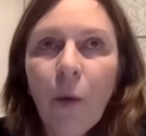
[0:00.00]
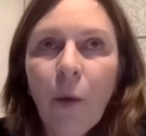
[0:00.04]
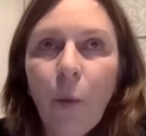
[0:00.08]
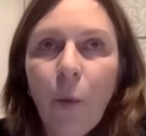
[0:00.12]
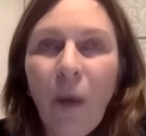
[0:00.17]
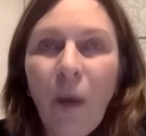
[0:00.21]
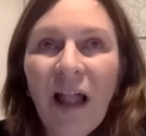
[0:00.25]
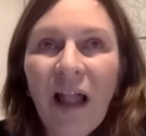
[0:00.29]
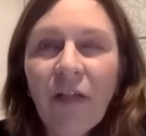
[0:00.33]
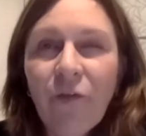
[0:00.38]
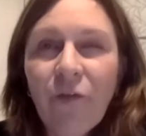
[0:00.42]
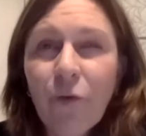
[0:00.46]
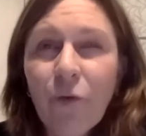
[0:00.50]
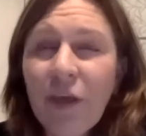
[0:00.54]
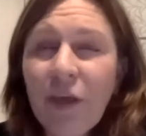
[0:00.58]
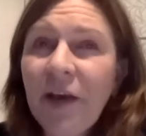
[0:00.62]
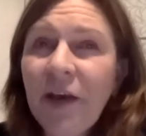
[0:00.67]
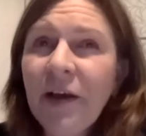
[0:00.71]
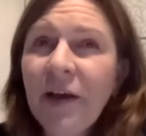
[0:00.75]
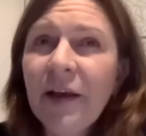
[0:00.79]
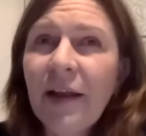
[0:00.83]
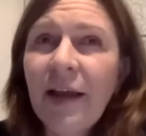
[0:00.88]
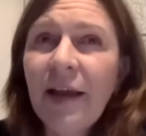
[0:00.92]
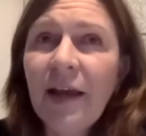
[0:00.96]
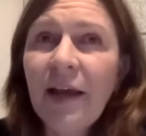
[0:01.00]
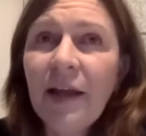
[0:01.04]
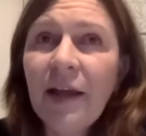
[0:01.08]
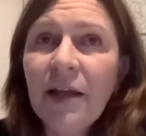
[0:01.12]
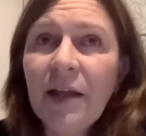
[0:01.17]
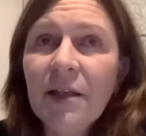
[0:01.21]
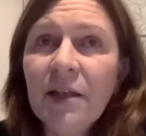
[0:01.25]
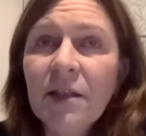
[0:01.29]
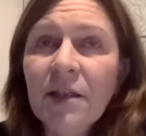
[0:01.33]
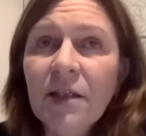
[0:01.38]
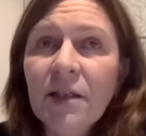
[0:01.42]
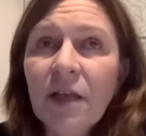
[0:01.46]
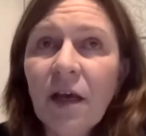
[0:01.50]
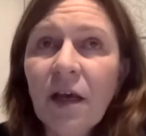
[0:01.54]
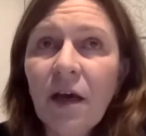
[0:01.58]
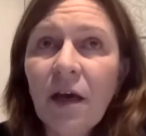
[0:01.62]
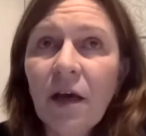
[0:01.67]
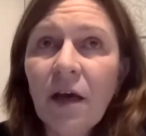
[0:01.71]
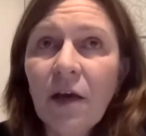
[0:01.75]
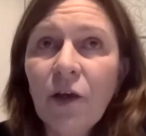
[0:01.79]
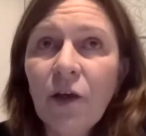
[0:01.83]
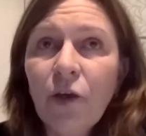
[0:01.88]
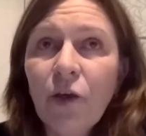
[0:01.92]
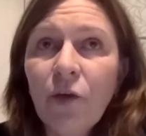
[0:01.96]
Well, for younger learners, uh,
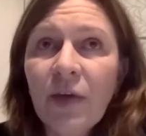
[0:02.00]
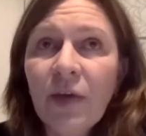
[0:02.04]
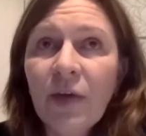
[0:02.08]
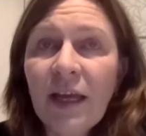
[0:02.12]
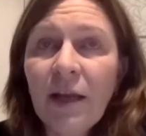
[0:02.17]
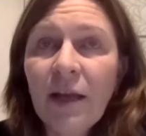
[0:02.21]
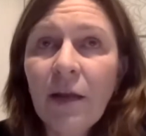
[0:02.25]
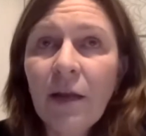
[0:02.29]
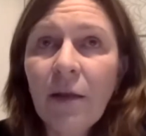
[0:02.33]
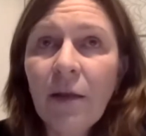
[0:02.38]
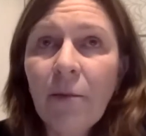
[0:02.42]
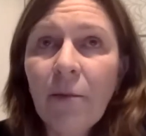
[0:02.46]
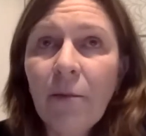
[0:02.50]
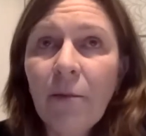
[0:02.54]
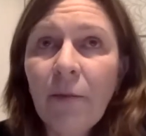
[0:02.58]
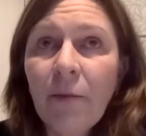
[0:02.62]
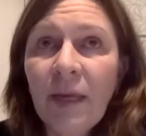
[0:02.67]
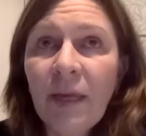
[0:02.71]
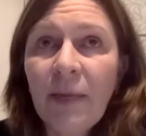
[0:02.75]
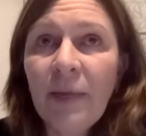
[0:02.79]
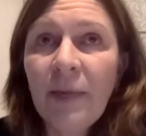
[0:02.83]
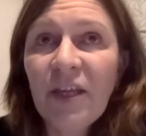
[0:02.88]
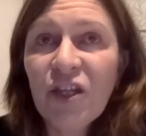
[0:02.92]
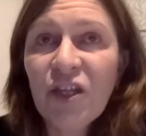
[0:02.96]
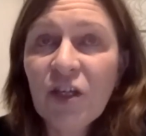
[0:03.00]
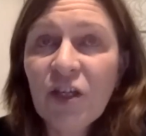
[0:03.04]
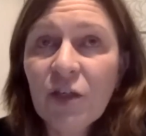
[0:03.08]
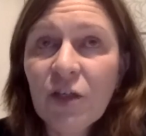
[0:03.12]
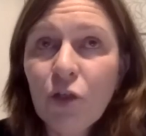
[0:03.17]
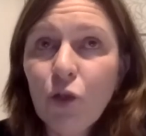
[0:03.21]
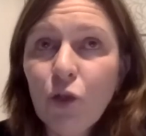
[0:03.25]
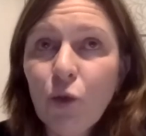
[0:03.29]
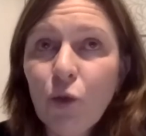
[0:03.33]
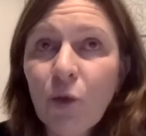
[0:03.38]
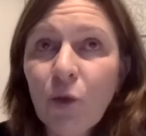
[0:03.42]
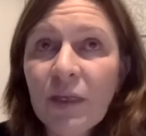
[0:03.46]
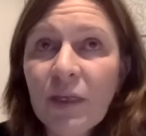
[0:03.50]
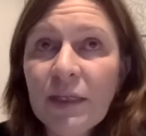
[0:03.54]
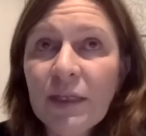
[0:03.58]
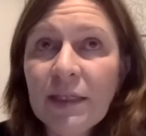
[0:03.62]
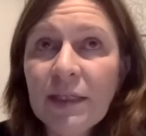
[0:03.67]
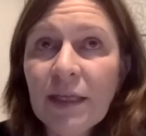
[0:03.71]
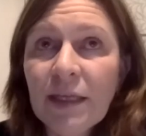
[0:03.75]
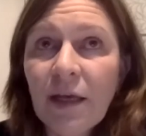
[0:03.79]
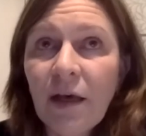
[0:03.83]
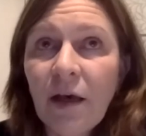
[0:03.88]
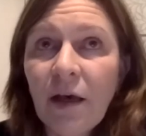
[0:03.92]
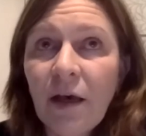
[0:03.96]
you can maybe just do it
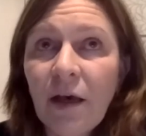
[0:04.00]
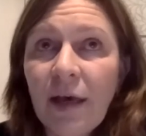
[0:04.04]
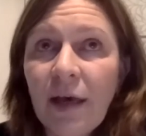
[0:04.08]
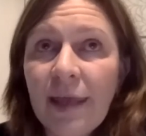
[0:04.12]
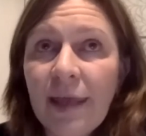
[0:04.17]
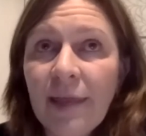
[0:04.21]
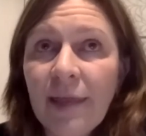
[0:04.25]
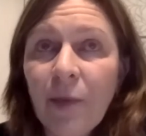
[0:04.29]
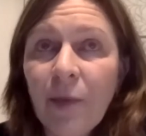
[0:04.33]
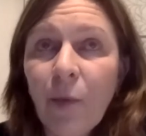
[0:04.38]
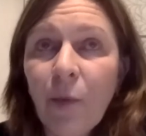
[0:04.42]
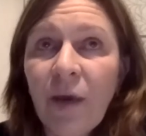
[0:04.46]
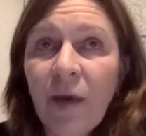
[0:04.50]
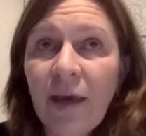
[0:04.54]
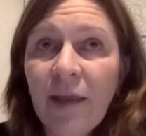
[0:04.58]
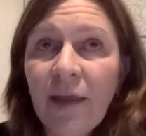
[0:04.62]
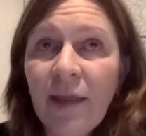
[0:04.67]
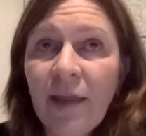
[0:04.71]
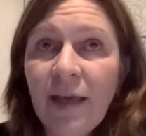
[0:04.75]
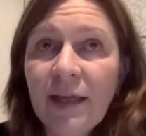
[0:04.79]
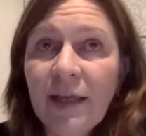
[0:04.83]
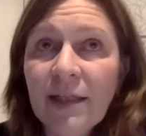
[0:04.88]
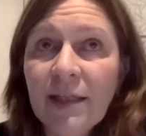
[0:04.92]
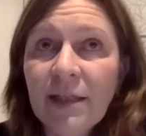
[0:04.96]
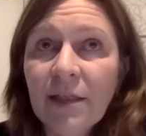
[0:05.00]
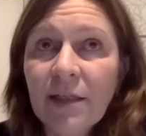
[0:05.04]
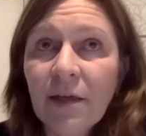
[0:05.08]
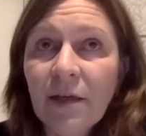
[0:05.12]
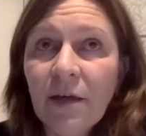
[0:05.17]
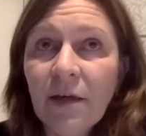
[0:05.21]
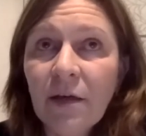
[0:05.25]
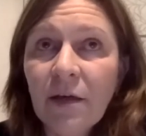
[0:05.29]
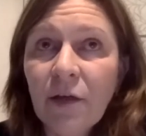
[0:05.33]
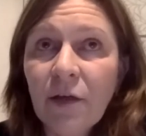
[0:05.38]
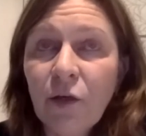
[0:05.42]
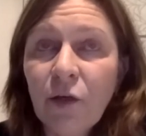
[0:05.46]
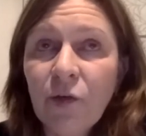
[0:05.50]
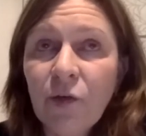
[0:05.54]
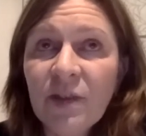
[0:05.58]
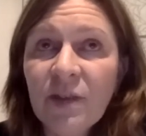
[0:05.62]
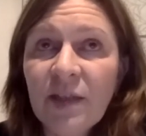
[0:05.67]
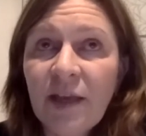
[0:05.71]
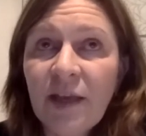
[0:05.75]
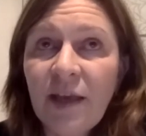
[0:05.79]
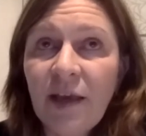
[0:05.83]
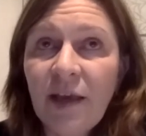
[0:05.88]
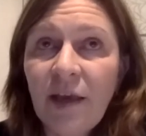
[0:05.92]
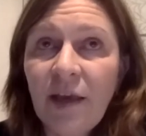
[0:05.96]
uh, in the way that uh, you
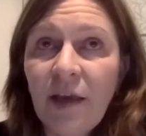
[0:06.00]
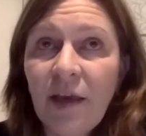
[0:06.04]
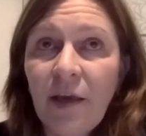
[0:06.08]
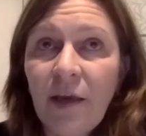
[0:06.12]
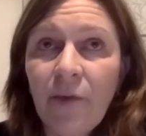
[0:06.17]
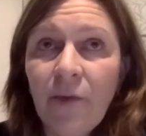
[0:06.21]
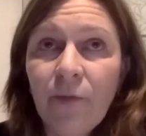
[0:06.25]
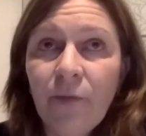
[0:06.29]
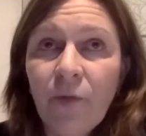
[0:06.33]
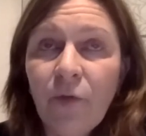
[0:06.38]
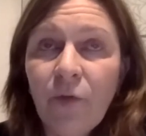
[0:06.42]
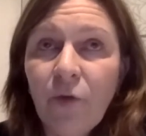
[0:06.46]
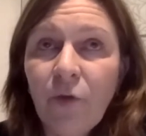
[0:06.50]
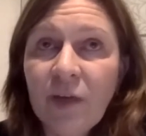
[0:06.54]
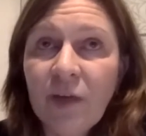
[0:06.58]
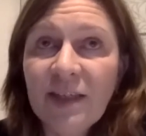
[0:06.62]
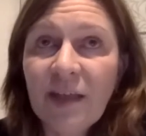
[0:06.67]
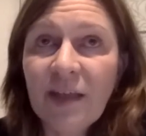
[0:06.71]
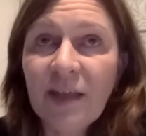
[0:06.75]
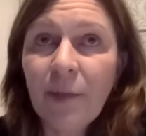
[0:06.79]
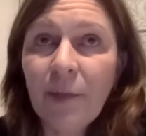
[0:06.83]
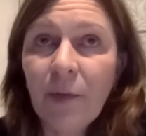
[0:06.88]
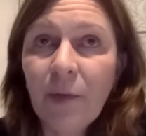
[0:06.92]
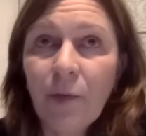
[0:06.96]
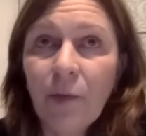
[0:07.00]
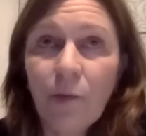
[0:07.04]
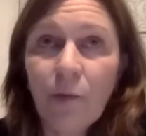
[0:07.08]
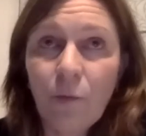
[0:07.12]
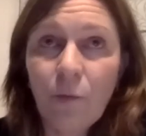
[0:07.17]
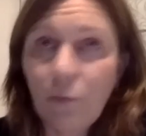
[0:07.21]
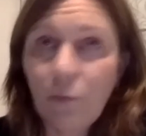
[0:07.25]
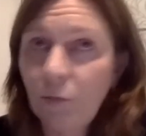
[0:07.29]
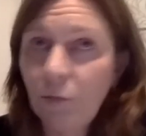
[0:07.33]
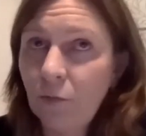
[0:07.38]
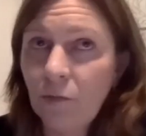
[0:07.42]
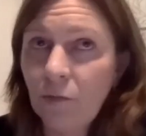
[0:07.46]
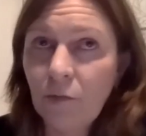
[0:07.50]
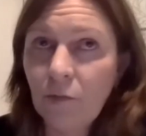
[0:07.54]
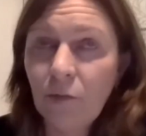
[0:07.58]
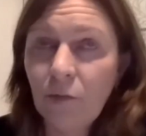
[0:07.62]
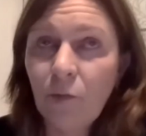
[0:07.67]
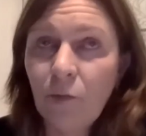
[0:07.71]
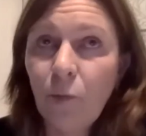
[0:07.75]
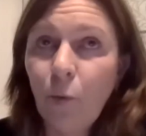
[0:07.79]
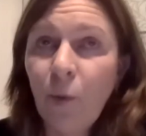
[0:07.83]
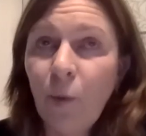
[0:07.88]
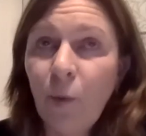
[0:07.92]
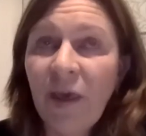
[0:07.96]
say, for example,
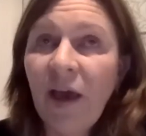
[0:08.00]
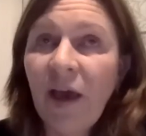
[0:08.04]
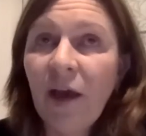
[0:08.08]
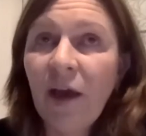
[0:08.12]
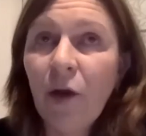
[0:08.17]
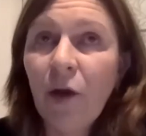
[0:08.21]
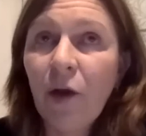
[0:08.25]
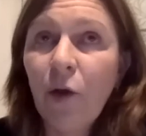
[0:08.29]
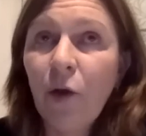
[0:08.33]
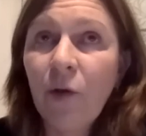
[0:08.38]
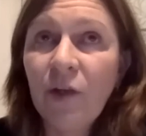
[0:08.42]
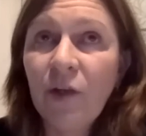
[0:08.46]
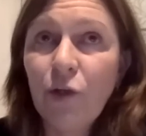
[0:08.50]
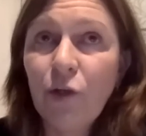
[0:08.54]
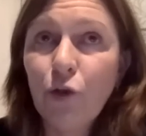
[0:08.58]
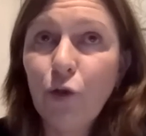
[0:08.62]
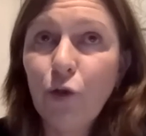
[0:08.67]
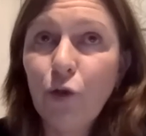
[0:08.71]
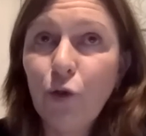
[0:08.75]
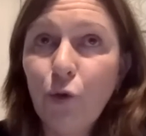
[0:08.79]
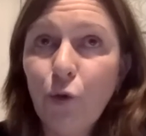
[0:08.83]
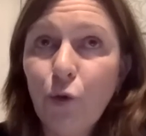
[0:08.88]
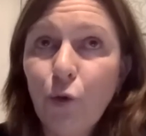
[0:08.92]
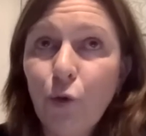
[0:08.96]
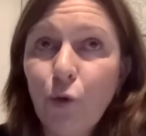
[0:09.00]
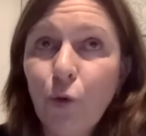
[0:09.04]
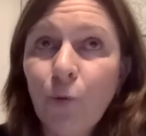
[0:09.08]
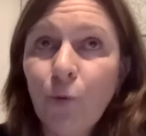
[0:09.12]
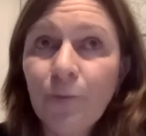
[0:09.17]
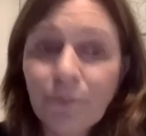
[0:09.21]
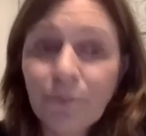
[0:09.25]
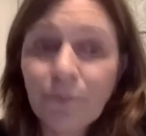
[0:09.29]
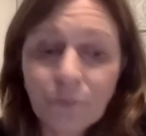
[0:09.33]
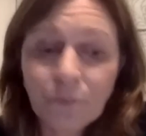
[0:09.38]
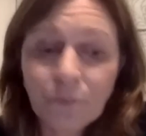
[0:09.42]
we are going to do,